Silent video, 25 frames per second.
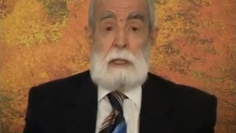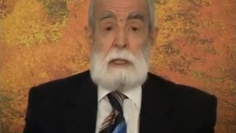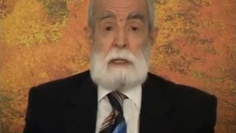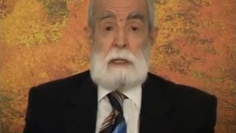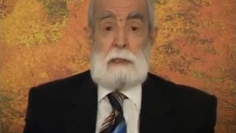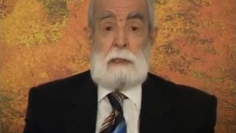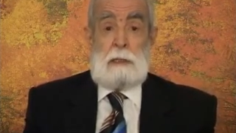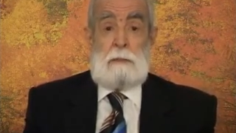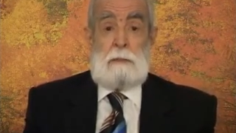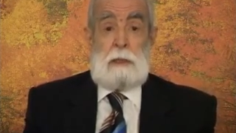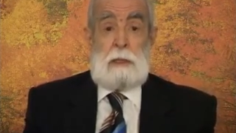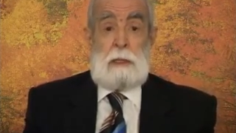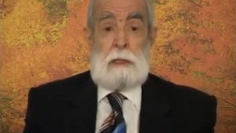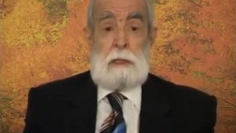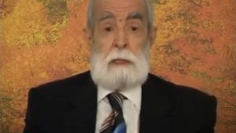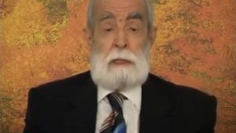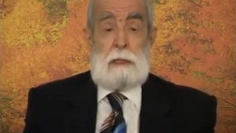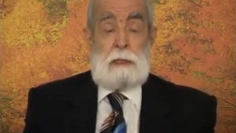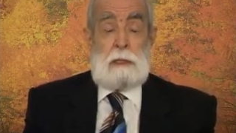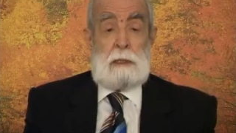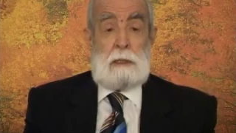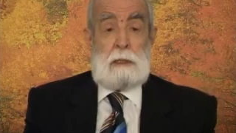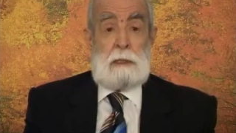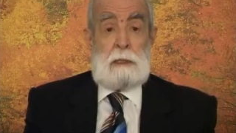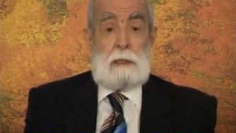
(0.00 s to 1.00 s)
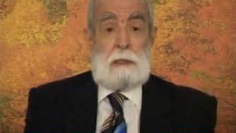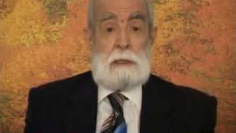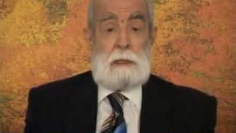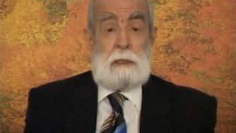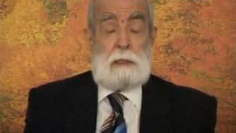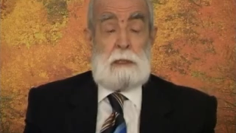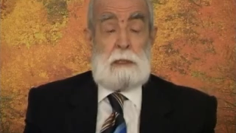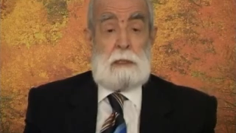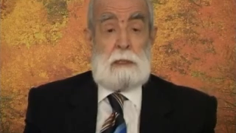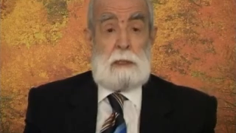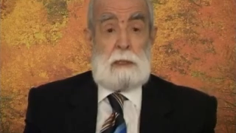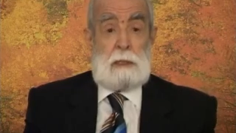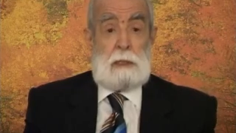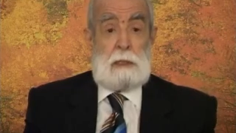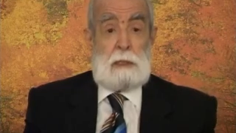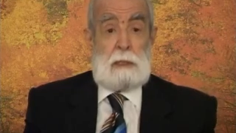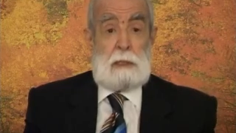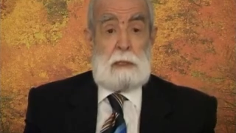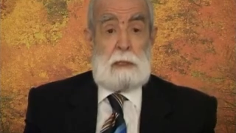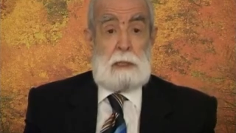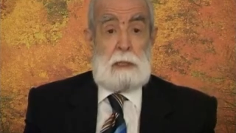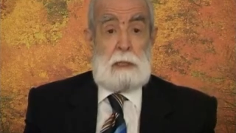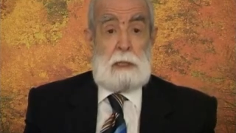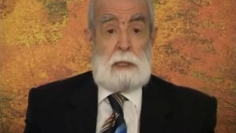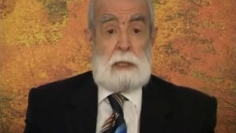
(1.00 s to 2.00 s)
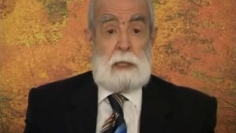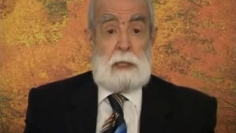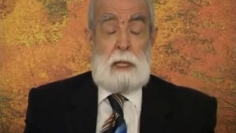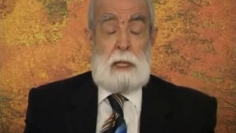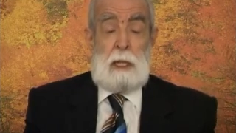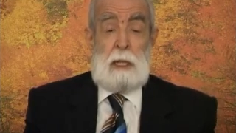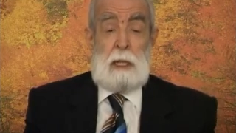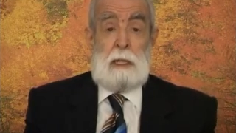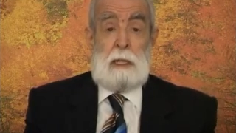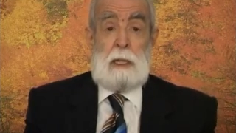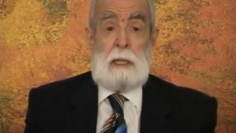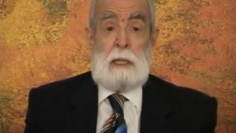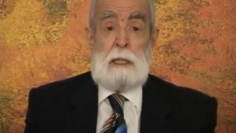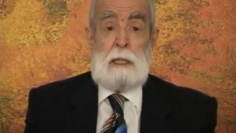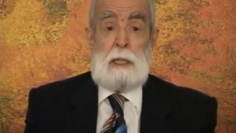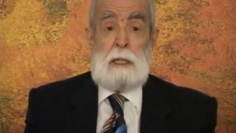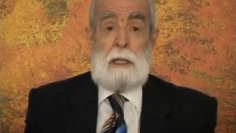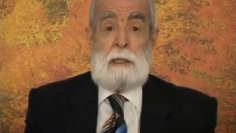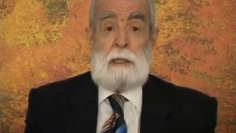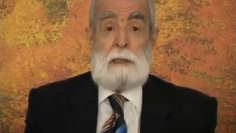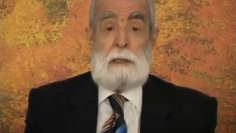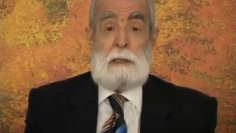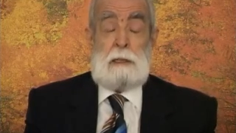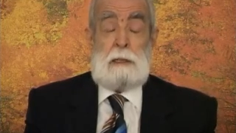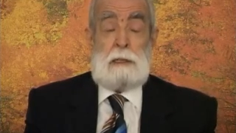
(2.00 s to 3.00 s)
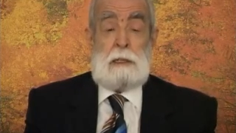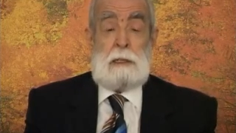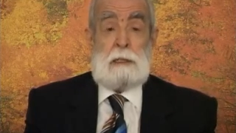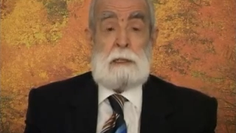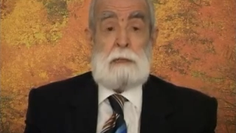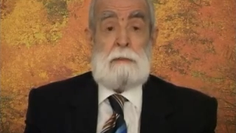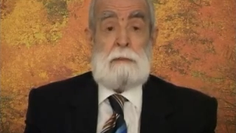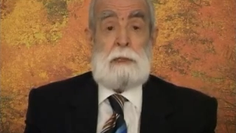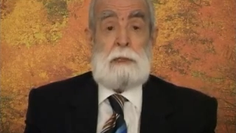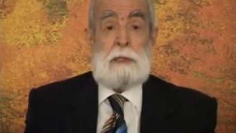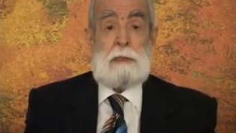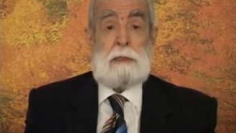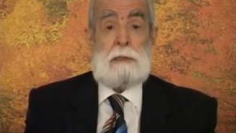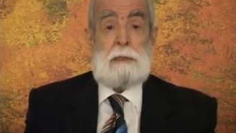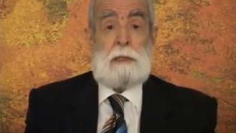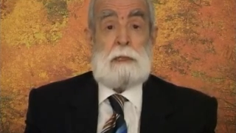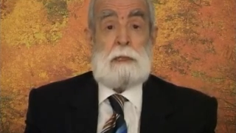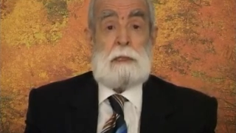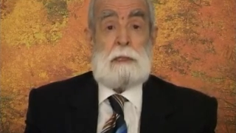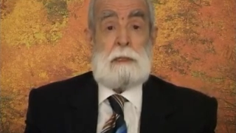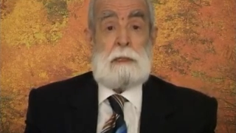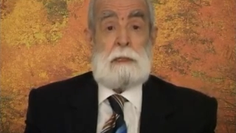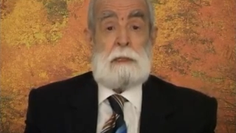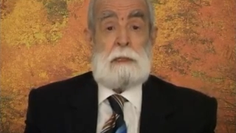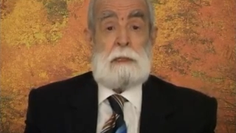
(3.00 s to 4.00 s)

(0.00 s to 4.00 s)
yaşamak eğer Allah için yaşamaksa